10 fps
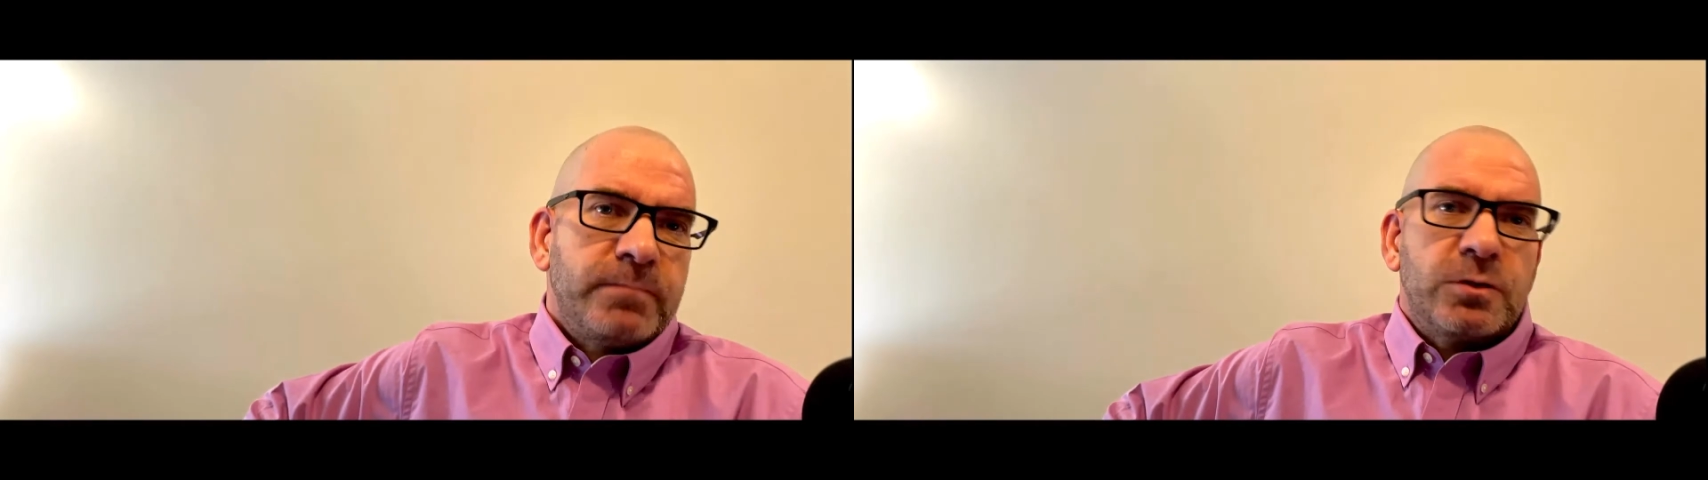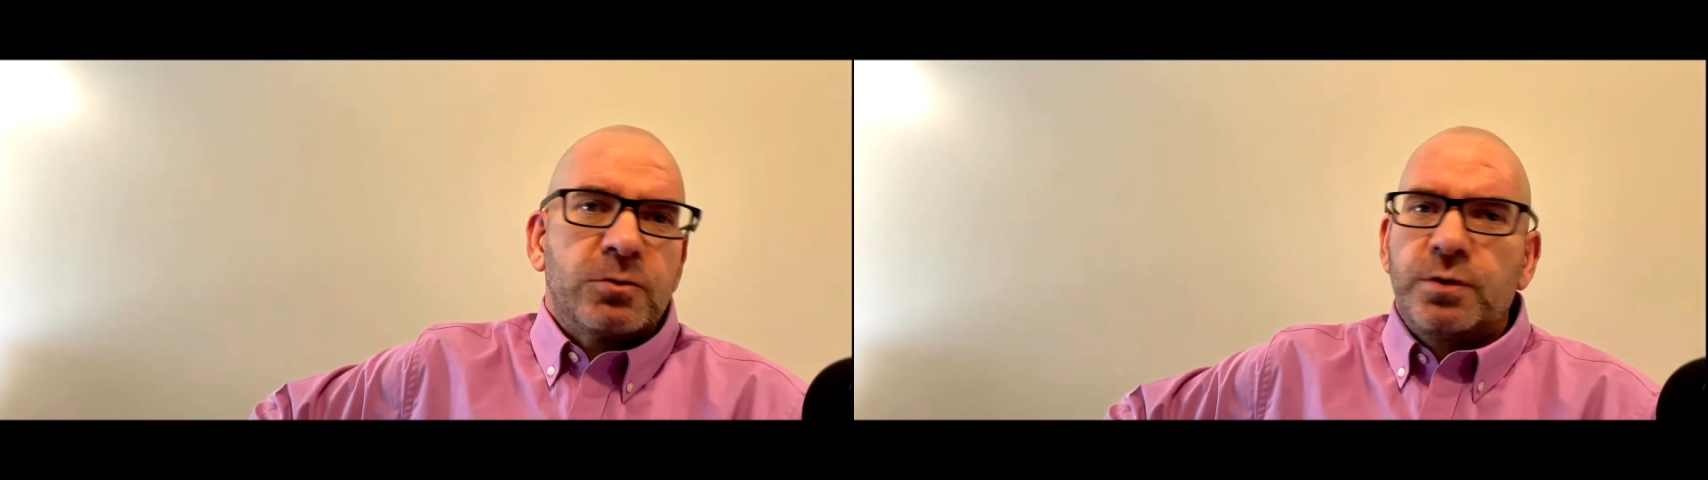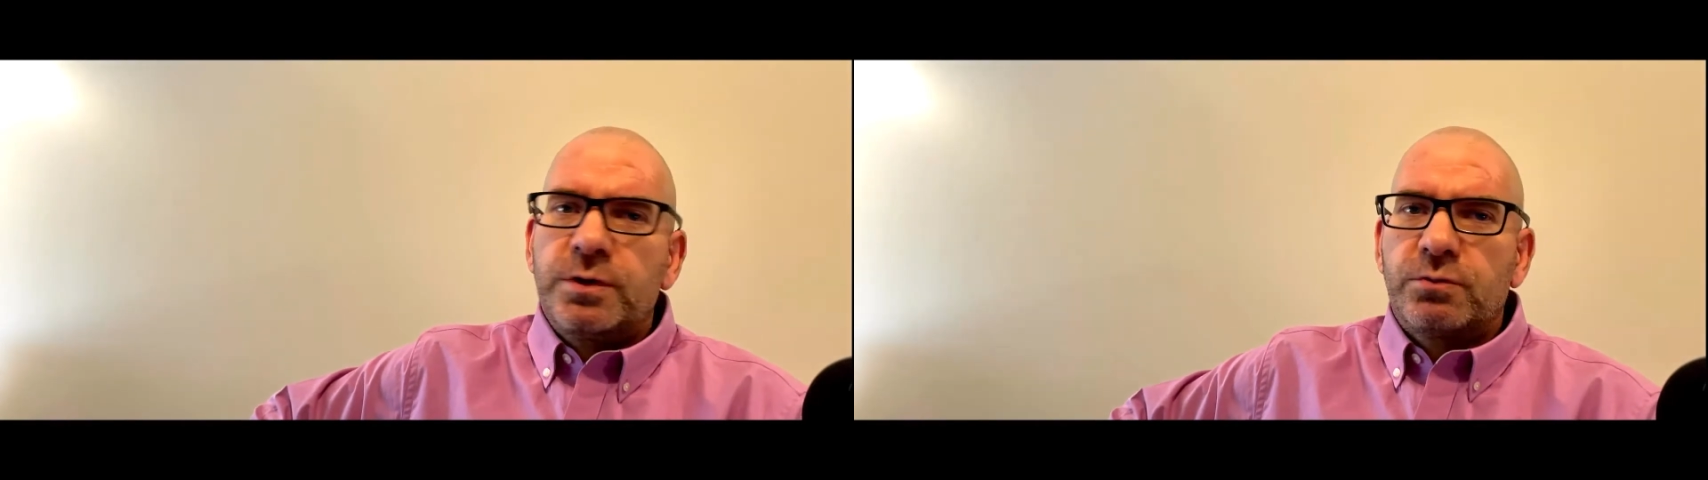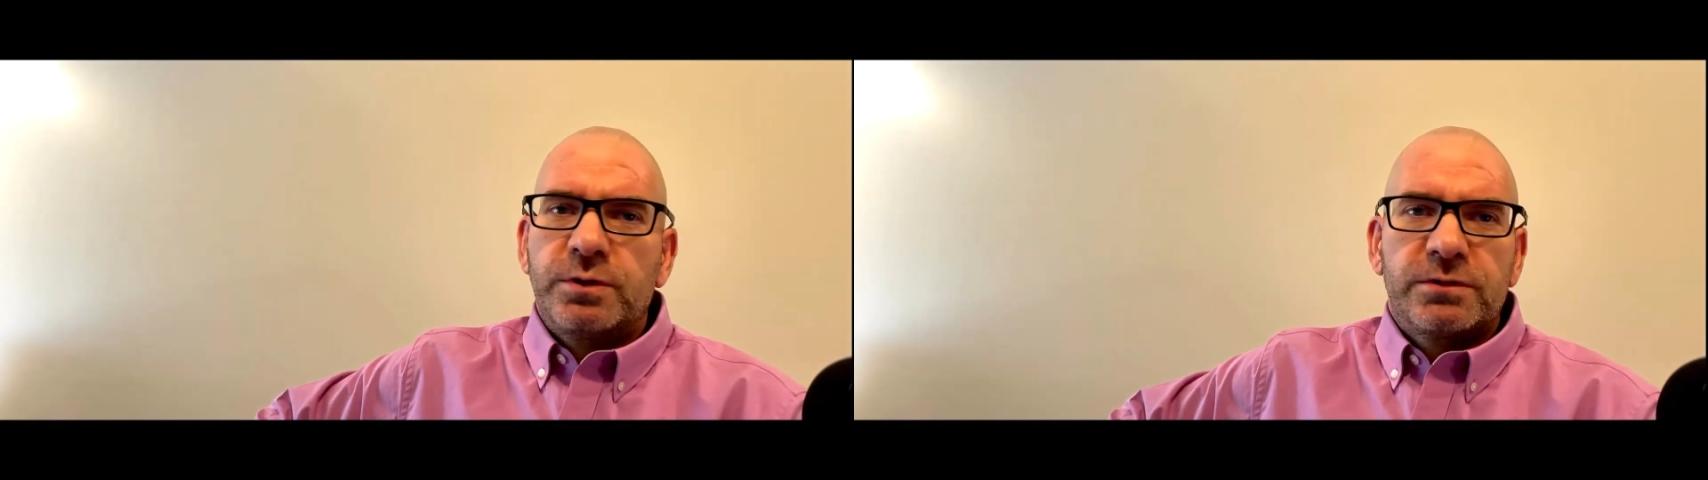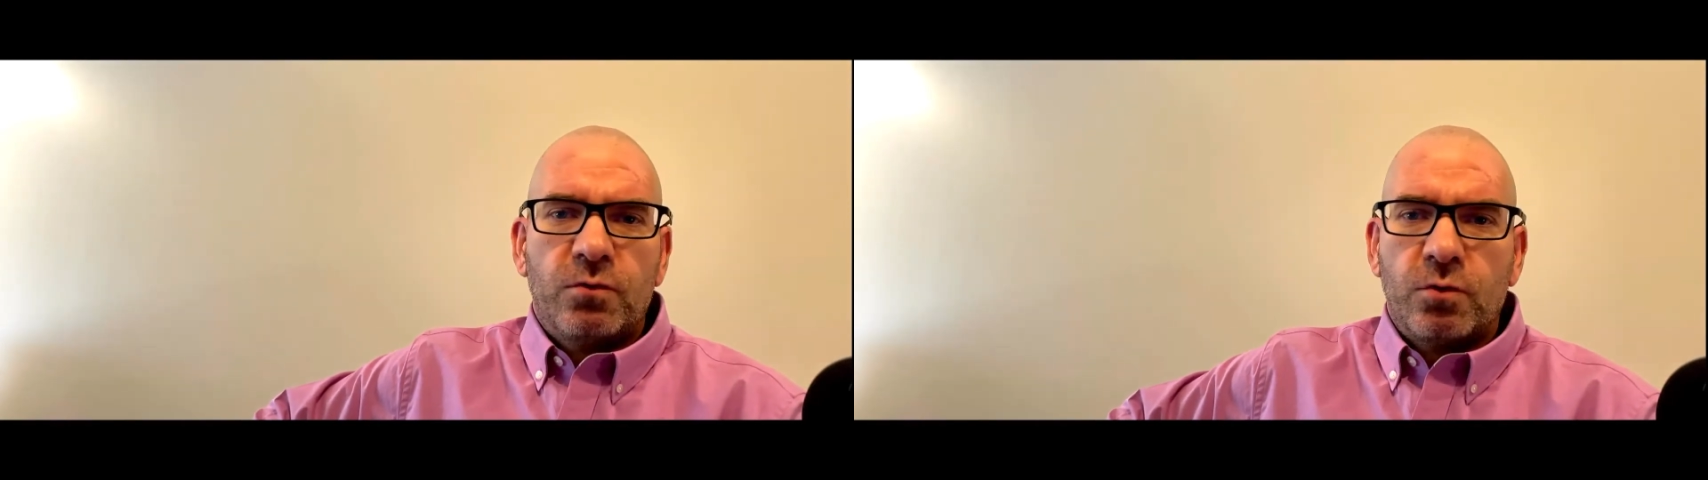increased
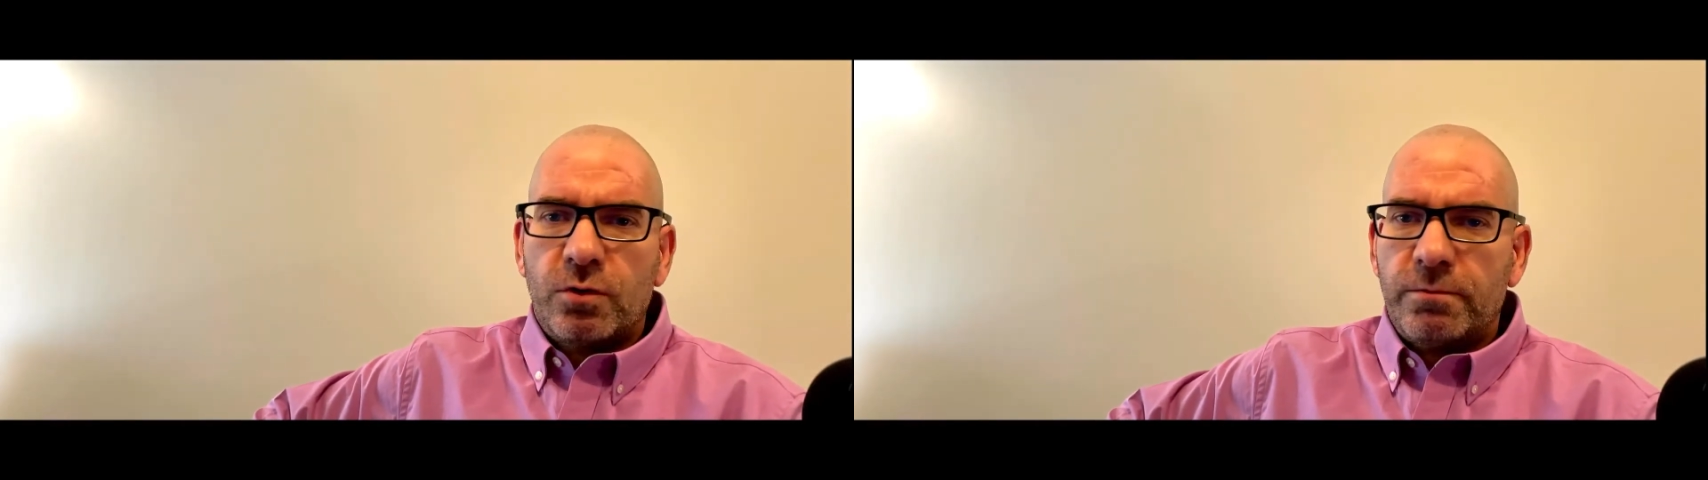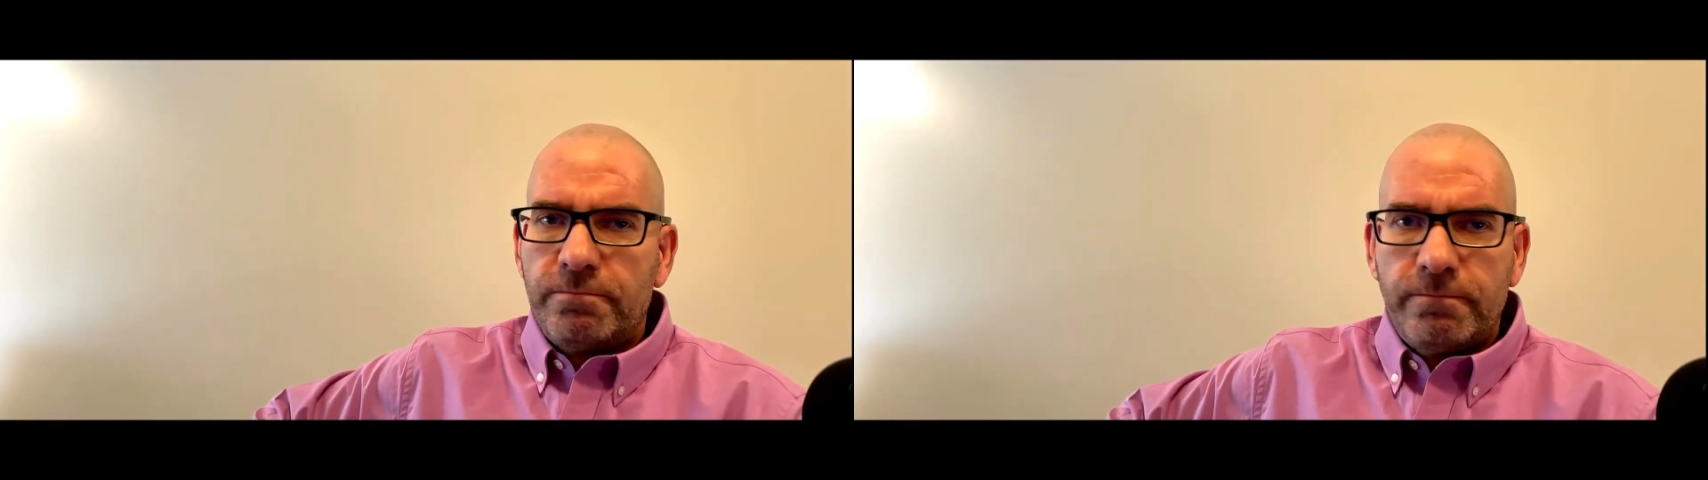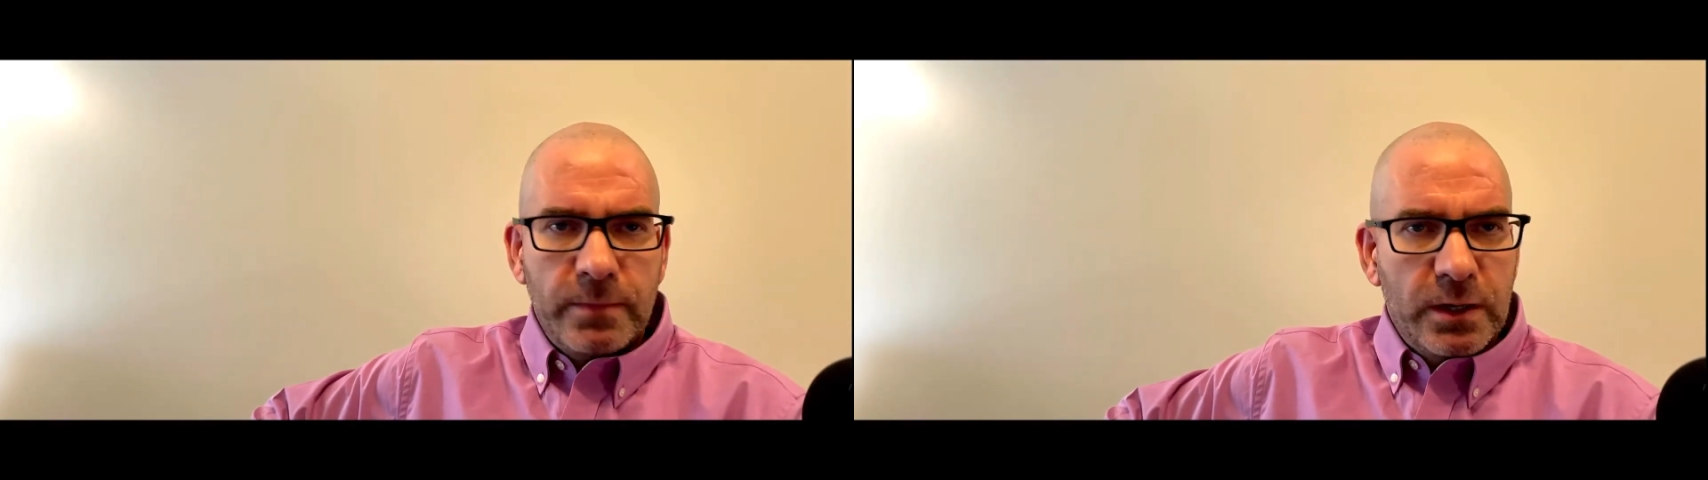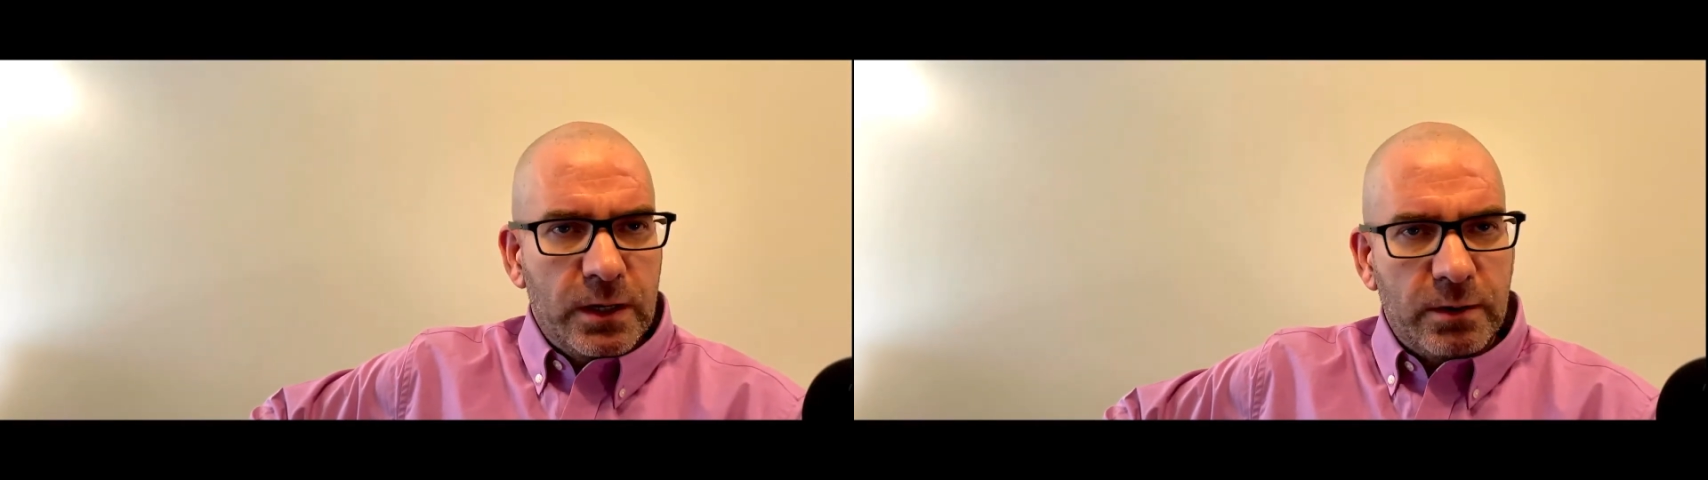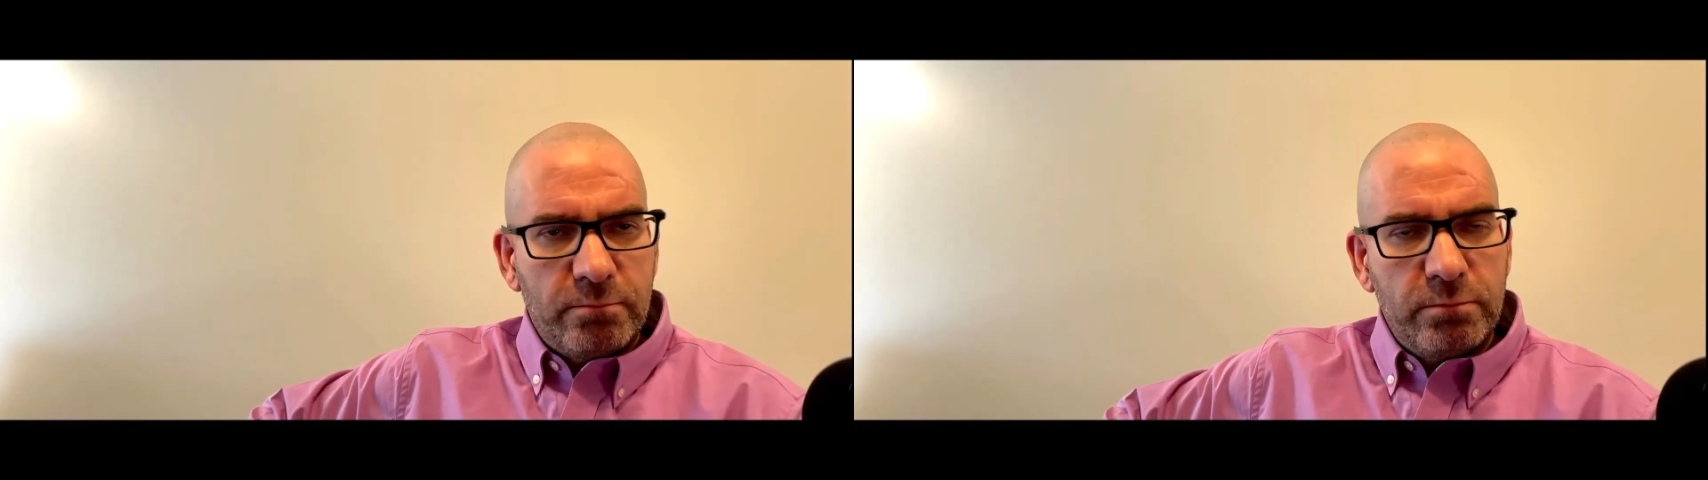risk for uh,